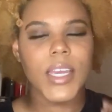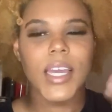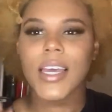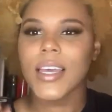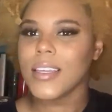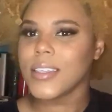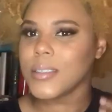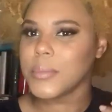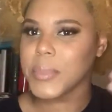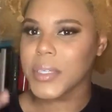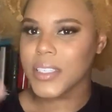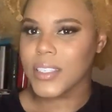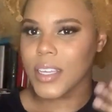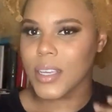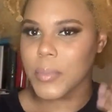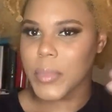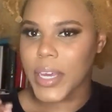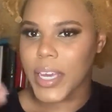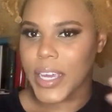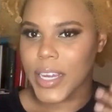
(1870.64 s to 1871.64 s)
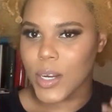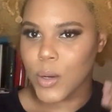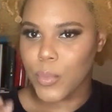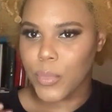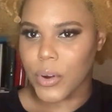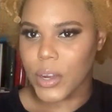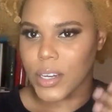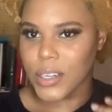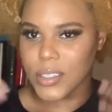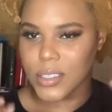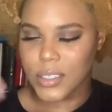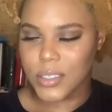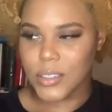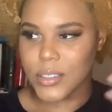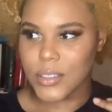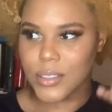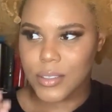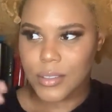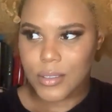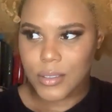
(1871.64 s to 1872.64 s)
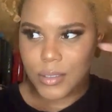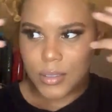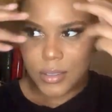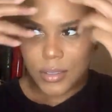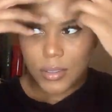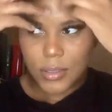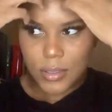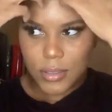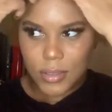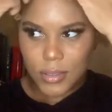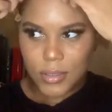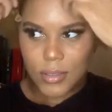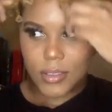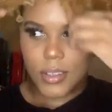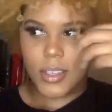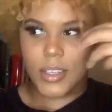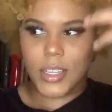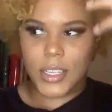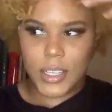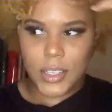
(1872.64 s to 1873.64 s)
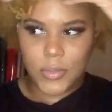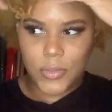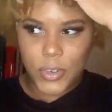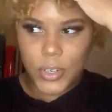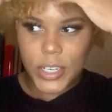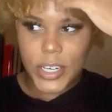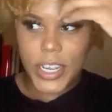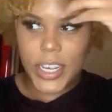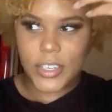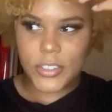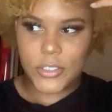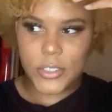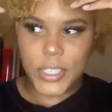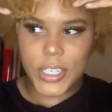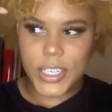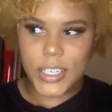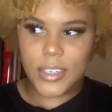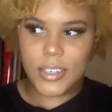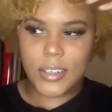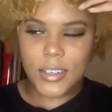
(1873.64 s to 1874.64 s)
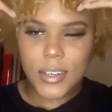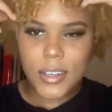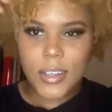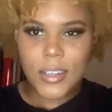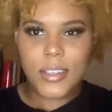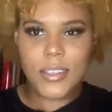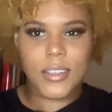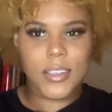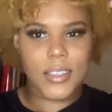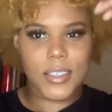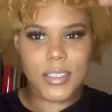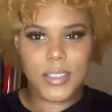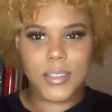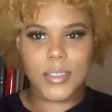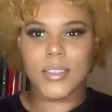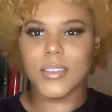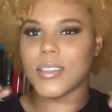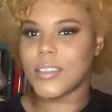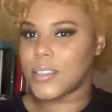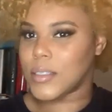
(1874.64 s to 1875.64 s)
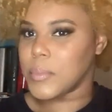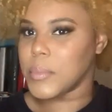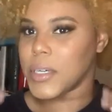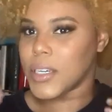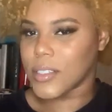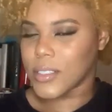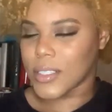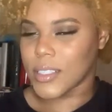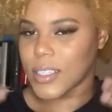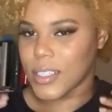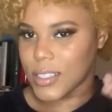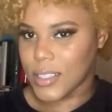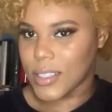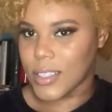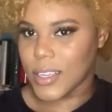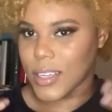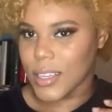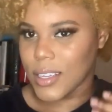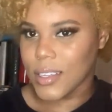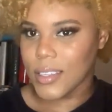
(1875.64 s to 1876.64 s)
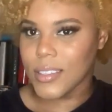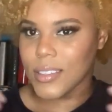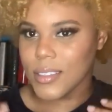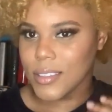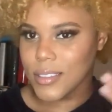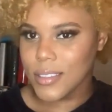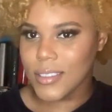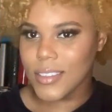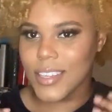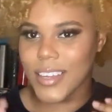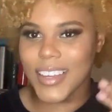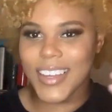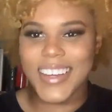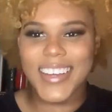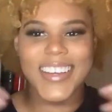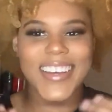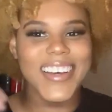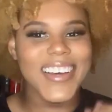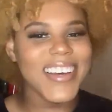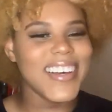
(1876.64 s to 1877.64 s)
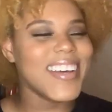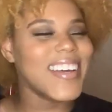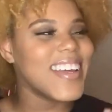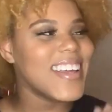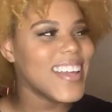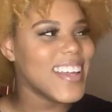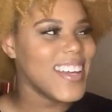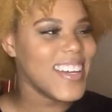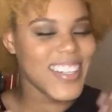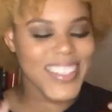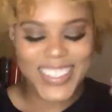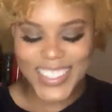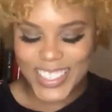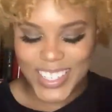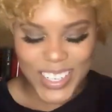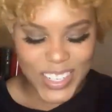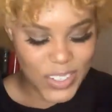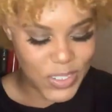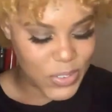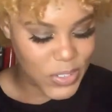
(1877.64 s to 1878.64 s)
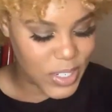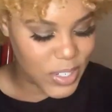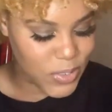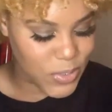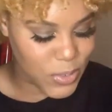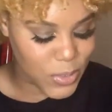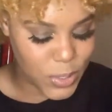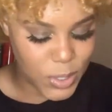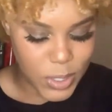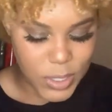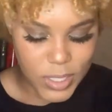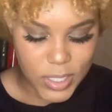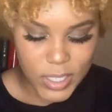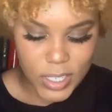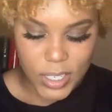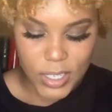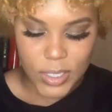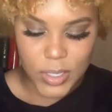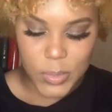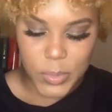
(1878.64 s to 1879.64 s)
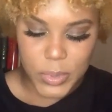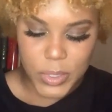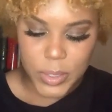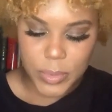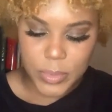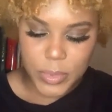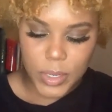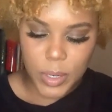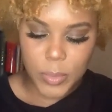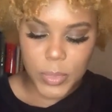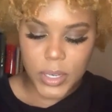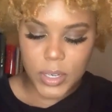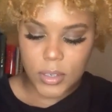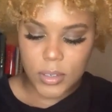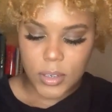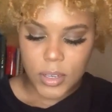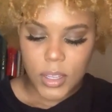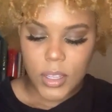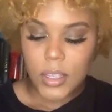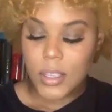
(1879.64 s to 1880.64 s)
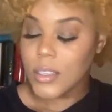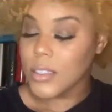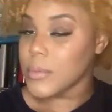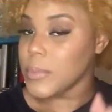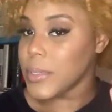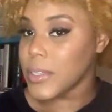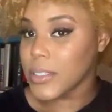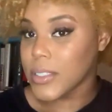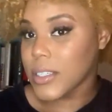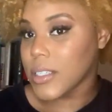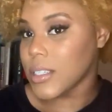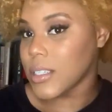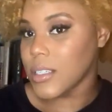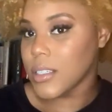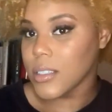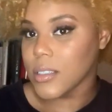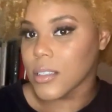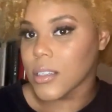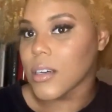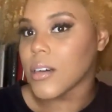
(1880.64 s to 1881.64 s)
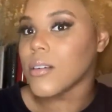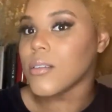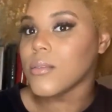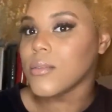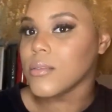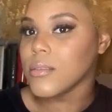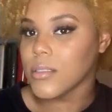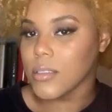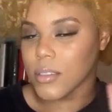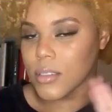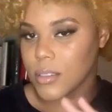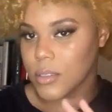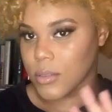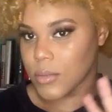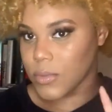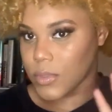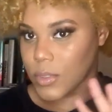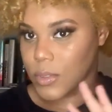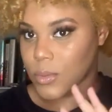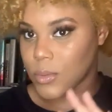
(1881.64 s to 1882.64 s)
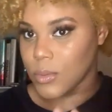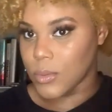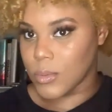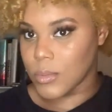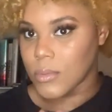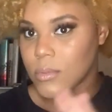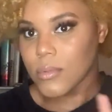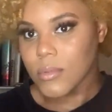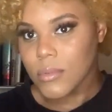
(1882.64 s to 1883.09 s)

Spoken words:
it smells like my hair products. Like if you're natural hair, then it smells like that. It's kind of weird for a setting spray, but I mean, it smells good though, you know, if you